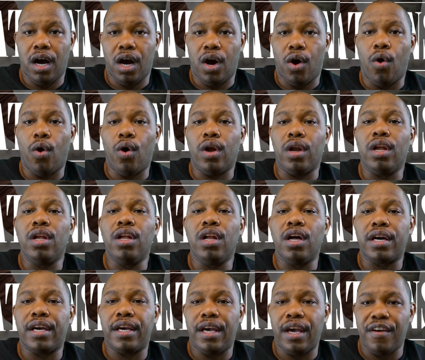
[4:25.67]
or
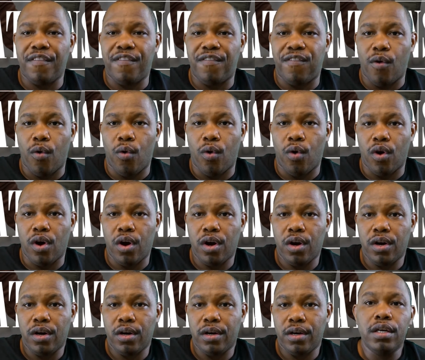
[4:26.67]
looking for,
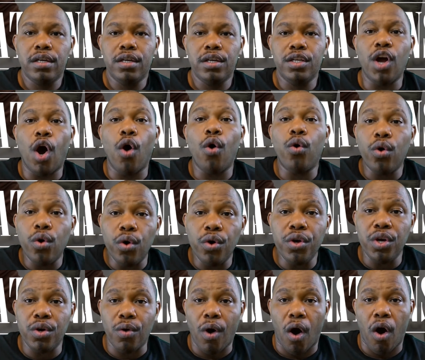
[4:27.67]
know who
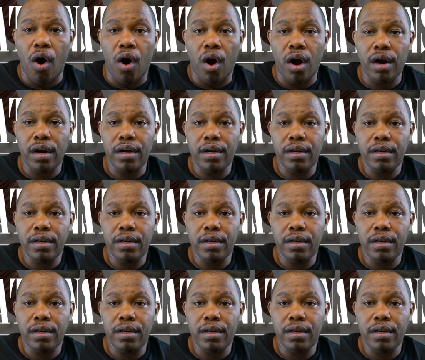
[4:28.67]
you are